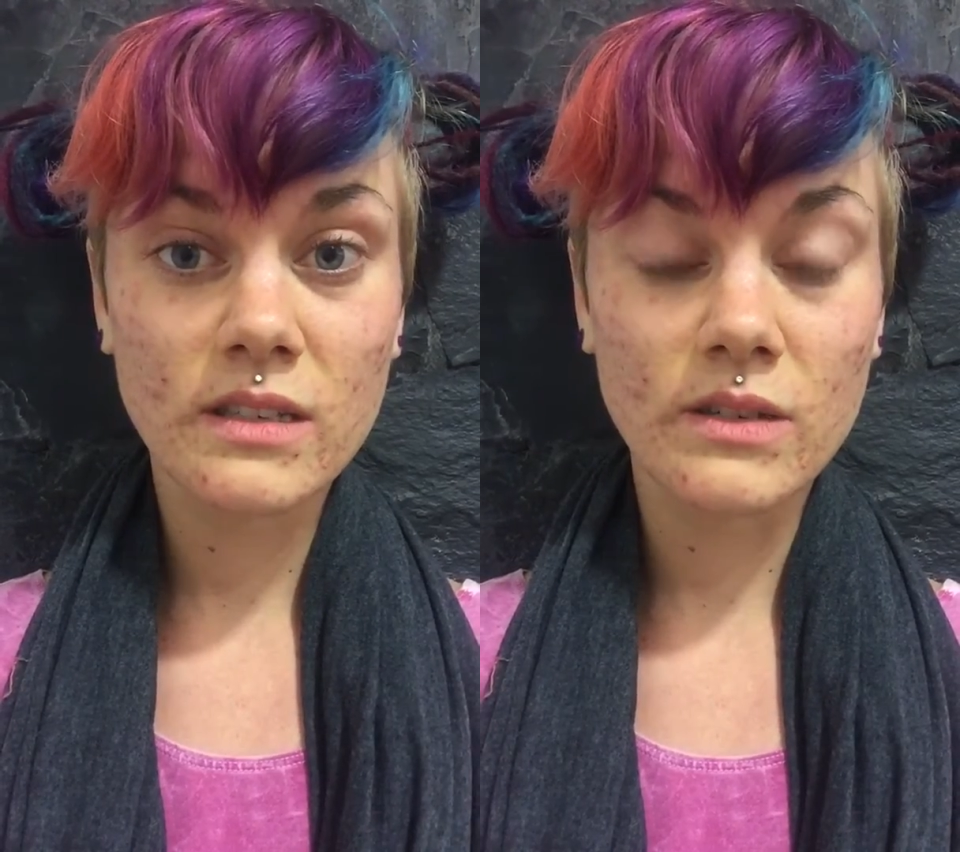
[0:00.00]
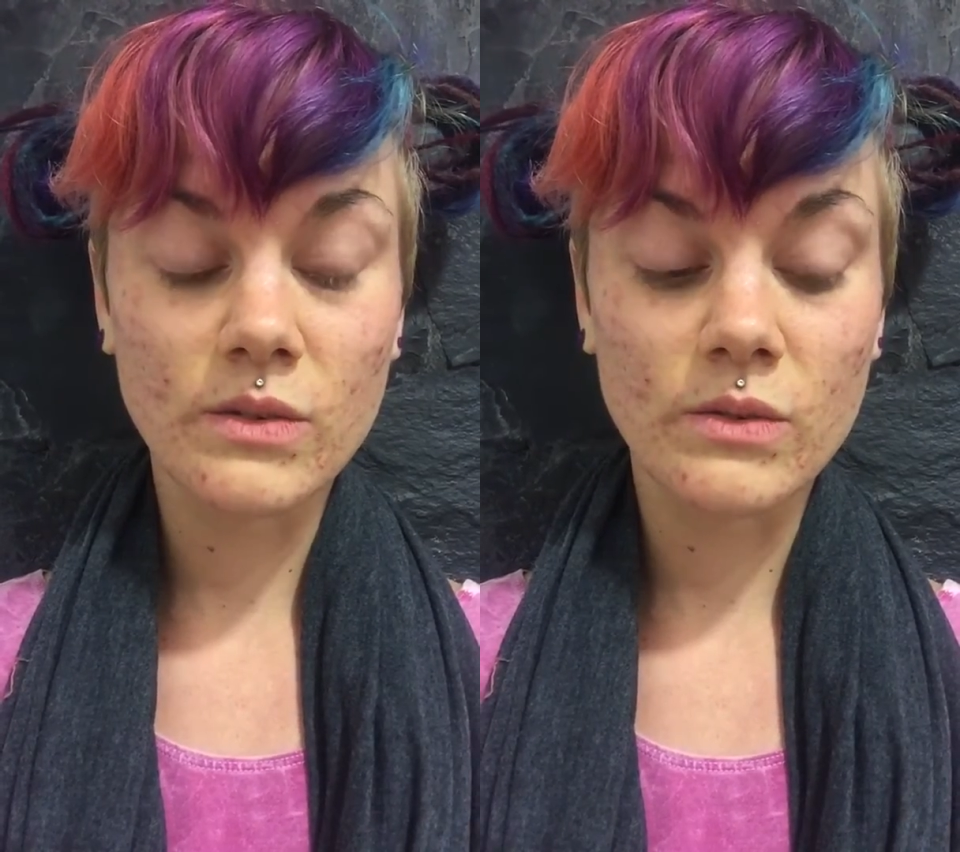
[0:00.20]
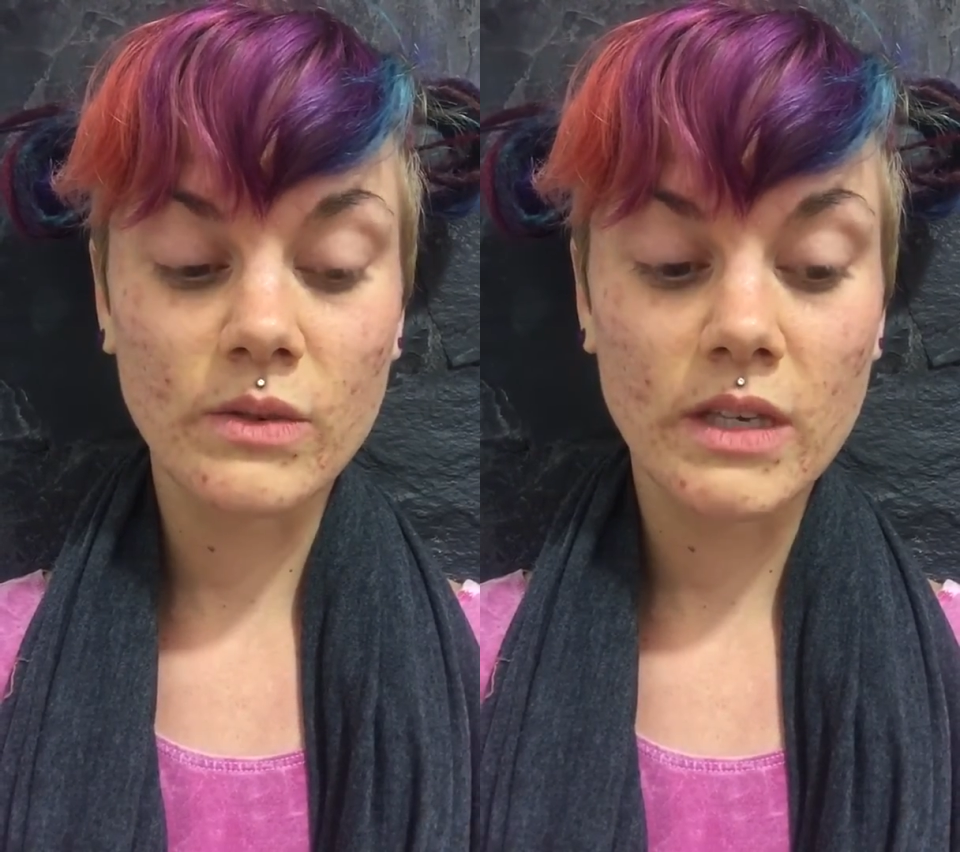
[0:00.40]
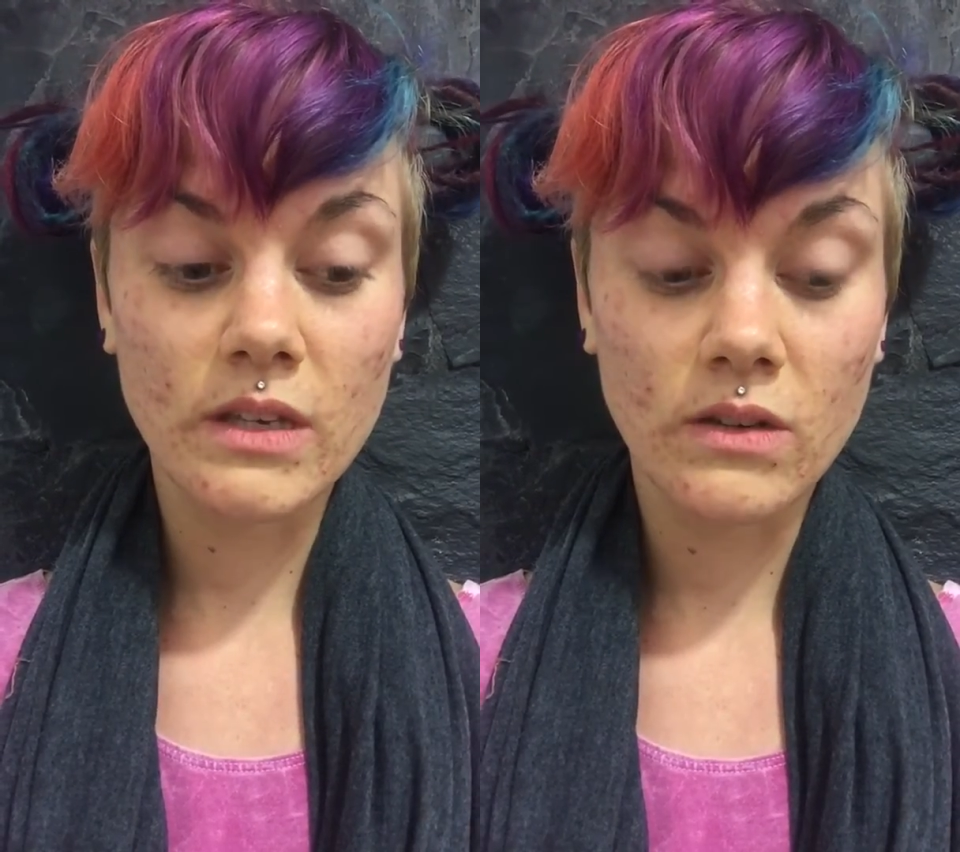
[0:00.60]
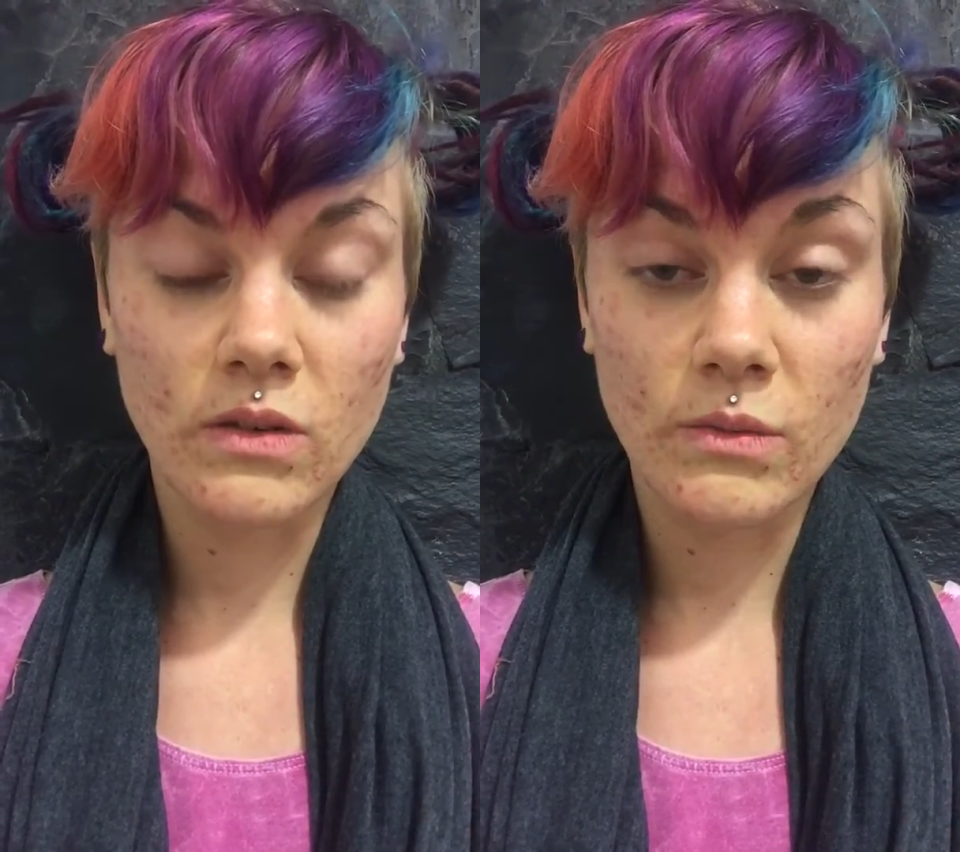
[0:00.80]
to
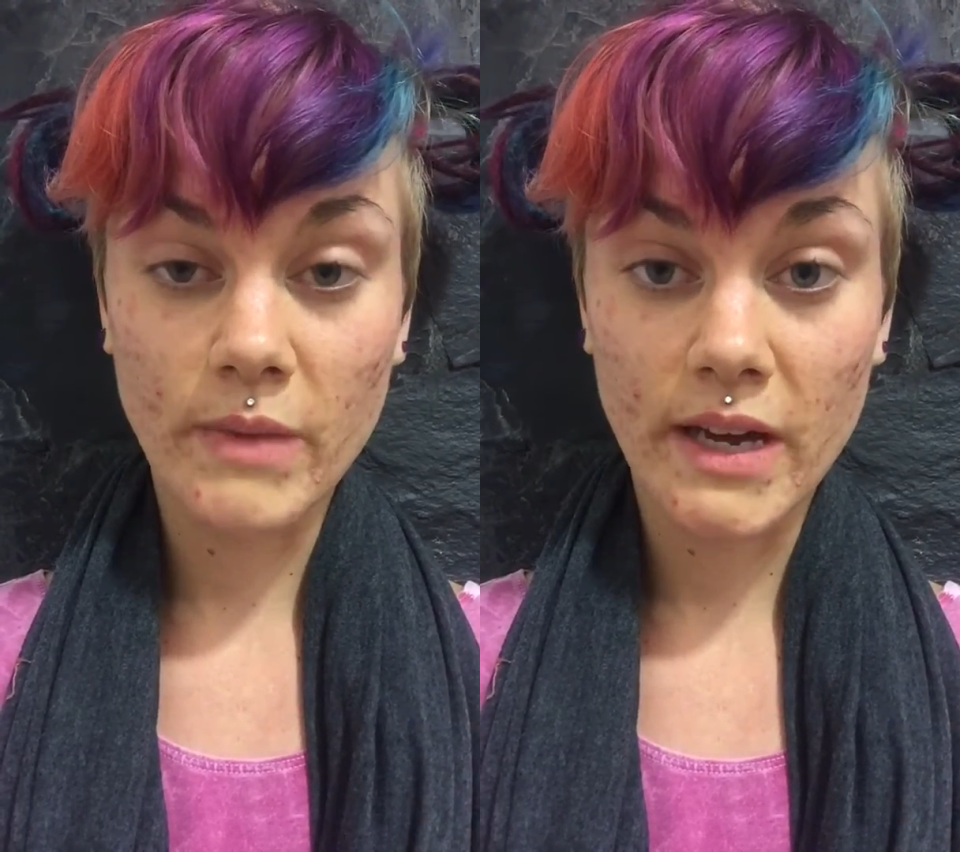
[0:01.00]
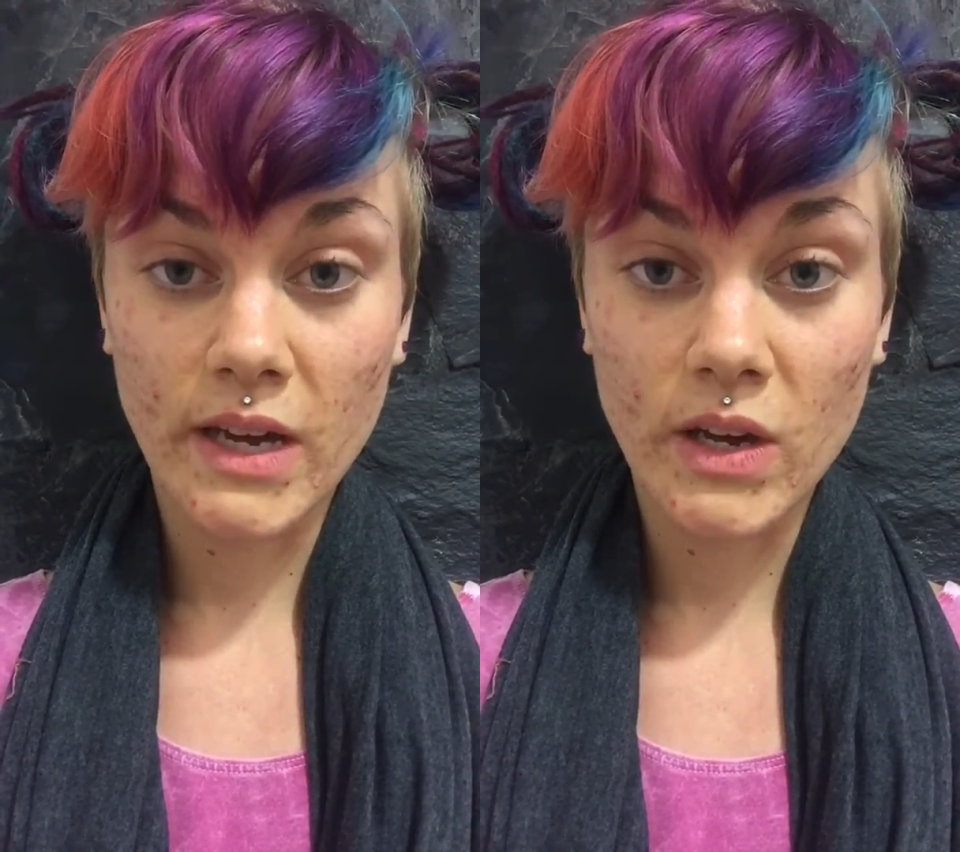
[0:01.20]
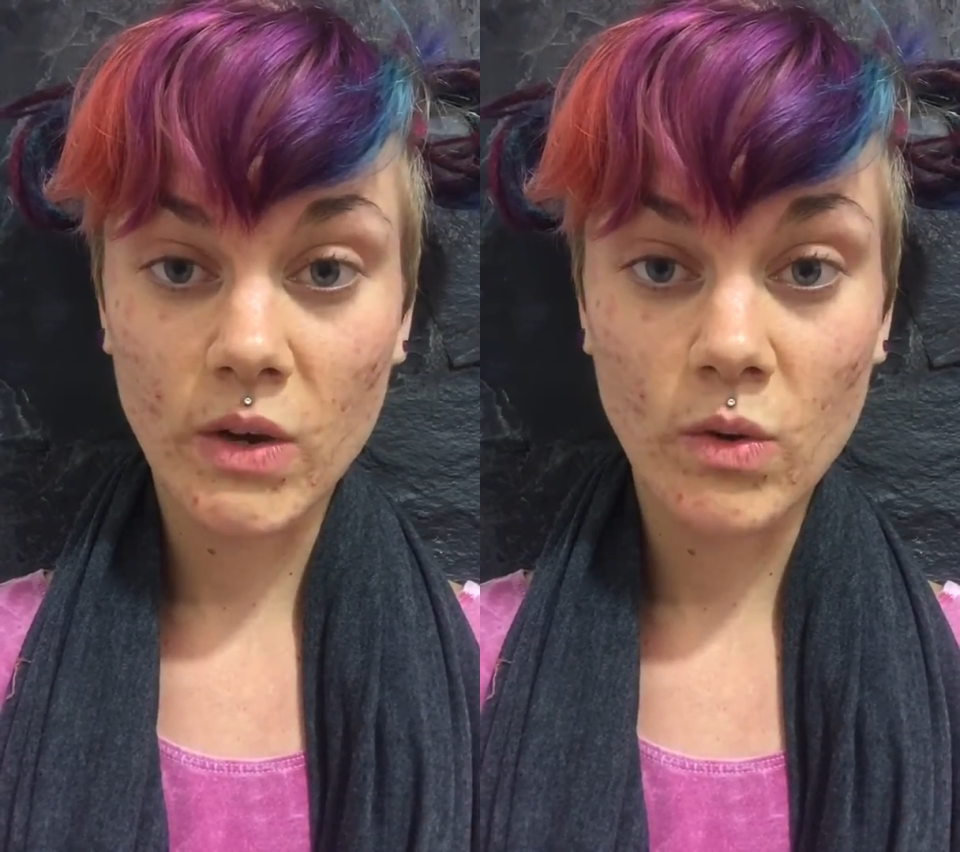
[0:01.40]
heal my